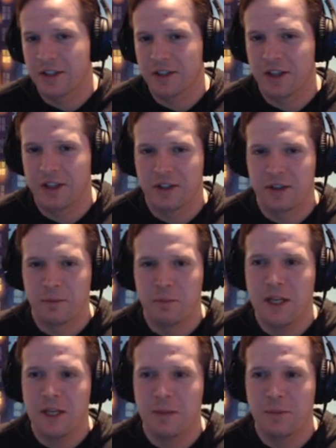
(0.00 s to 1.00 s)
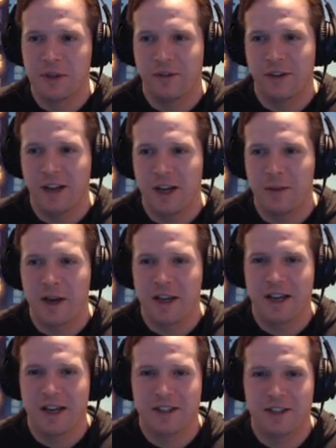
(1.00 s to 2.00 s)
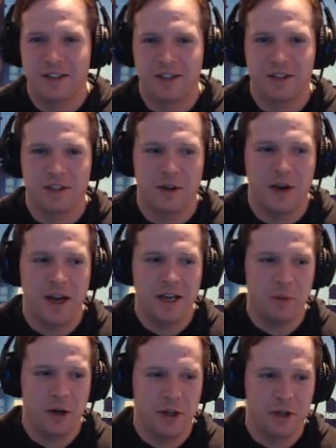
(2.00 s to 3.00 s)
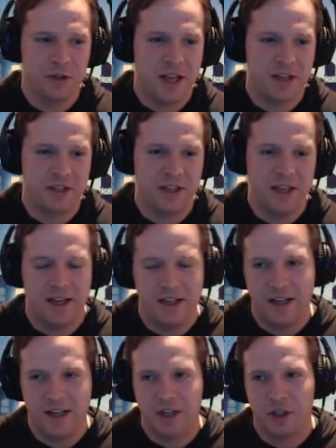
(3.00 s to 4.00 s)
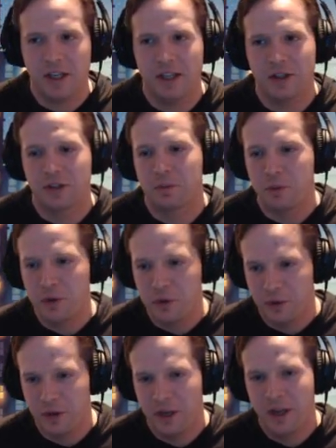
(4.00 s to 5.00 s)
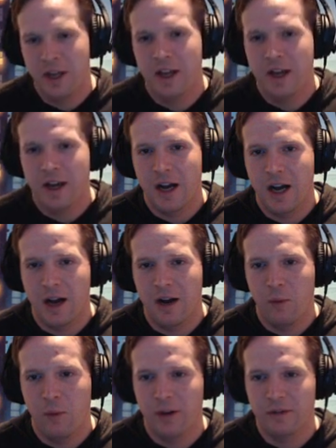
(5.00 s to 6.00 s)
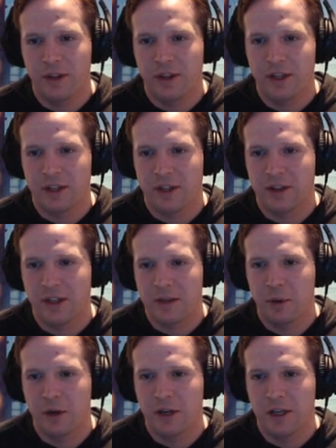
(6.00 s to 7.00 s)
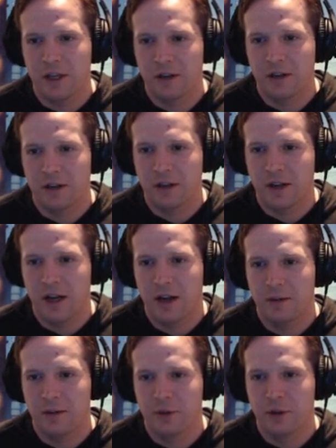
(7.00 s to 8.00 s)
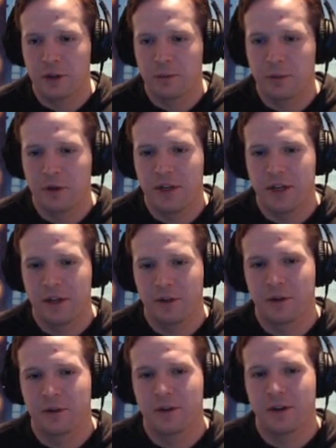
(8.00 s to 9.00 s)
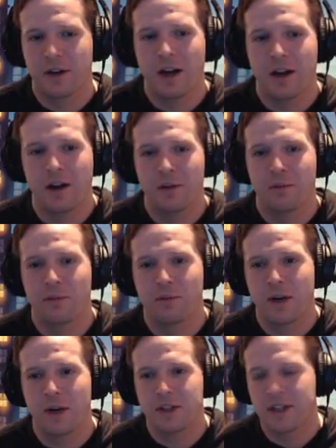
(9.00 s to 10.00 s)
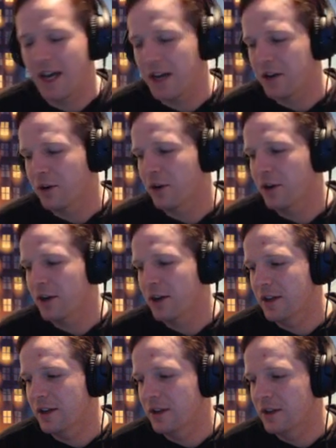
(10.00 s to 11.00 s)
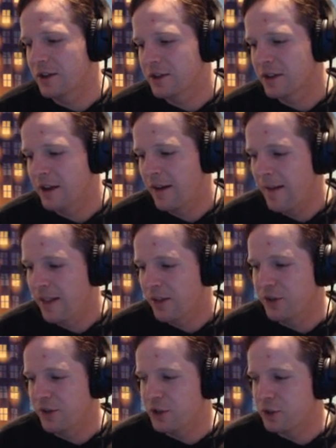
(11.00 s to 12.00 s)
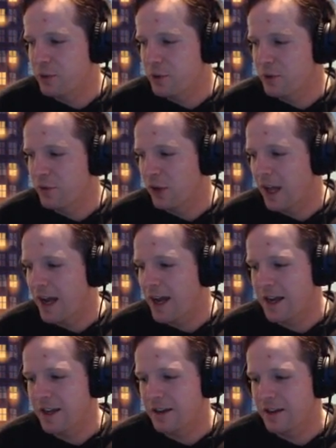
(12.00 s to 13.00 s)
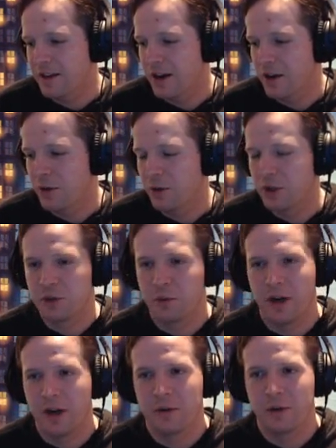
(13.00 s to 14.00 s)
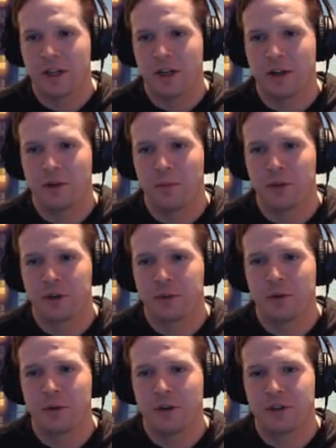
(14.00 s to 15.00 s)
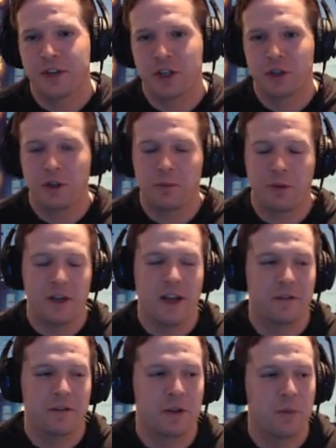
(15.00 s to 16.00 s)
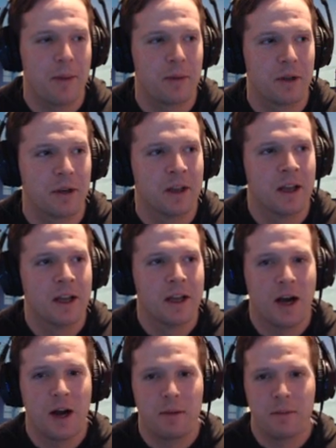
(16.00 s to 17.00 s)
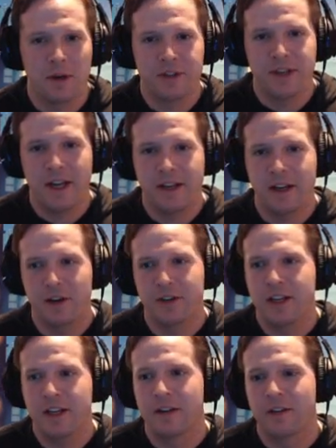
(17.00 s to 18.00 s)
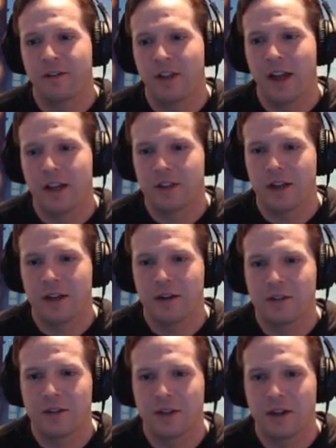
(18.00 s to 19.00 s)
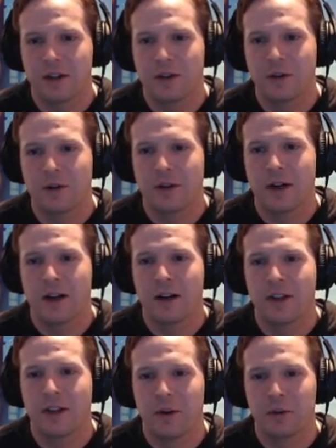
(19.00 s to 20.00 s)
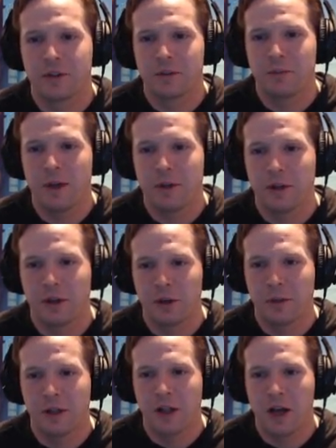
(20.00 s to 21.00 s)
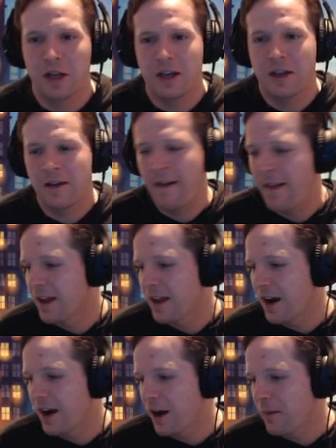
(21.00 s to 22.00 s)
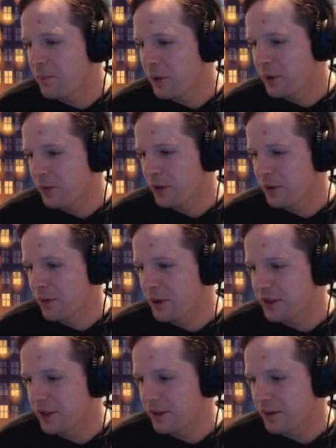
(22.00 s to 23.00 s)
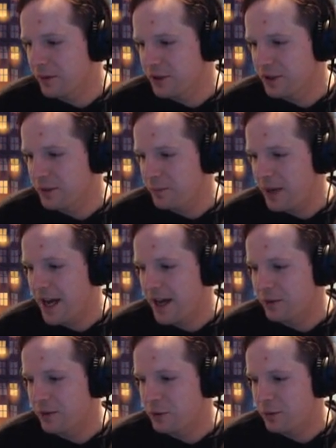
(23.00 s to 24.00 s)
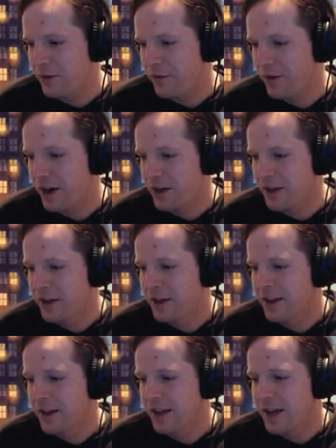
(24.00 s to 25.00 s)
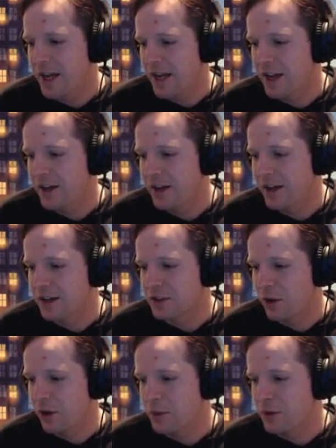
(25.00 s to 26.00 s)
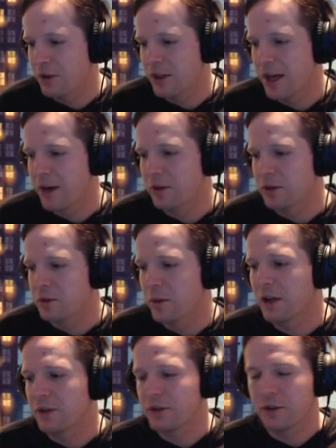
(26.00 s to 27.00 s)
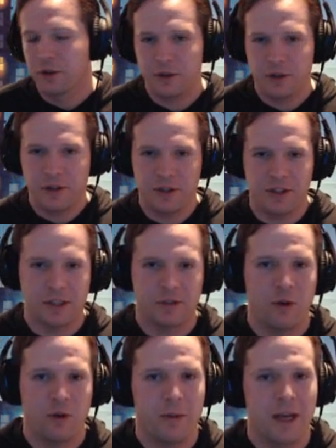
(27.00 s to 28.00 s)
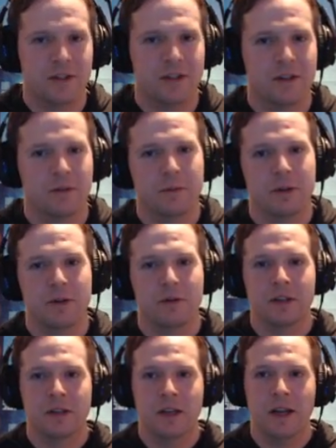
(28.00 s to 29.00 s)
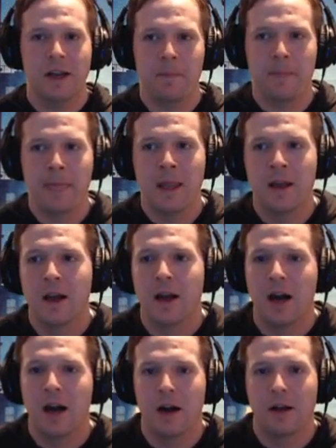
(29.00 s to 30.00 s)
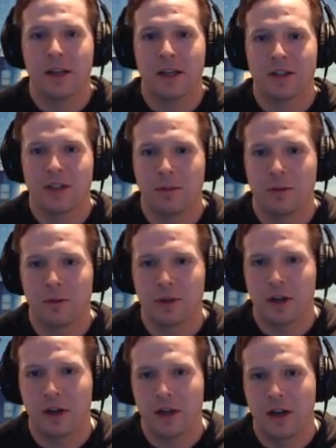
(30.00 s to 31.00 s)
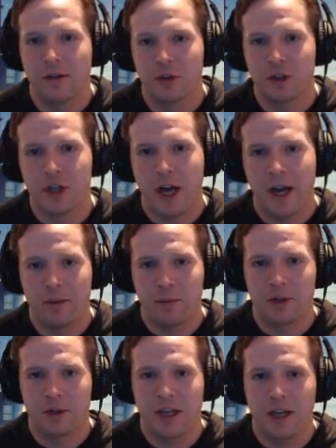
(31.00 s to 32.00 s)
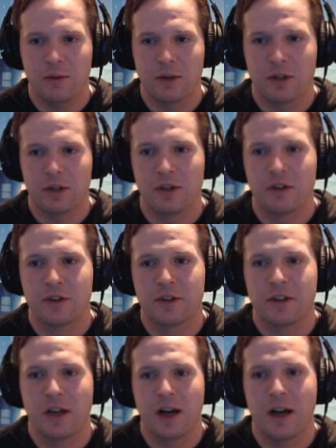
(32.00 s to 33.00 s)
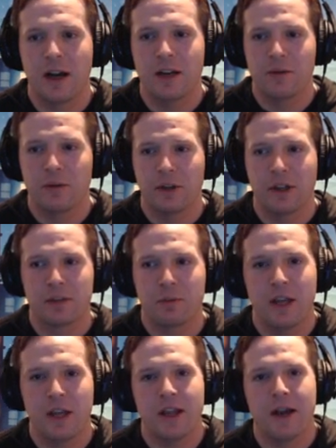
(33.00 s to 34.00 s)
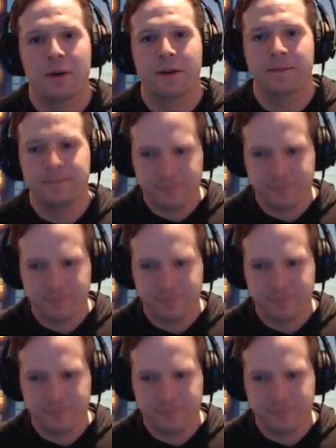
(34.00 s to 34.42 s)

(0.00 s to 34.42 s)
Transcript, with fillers: is his meme to fame, I guess. So I did one of those last night. I did actually get the spoon. Uh, one of the things that they put in uh, to this particular uh, race category is the spoon flag, uh, which is where Edward can equip the spoon. It's actually a pretty hefty weapon, um, but it's not guaranteed in the flag set. So uh, that was maybe a little bit lucky. Uh, but it really wasn't wasn't bad. It was pretty fun, and uh, so I'll be doing that one as well. So those are the six formats that we'll be doing today. Uh, like I said, I'm going to be starting off with Giant Percent, which is uh, I didn't really explain that one.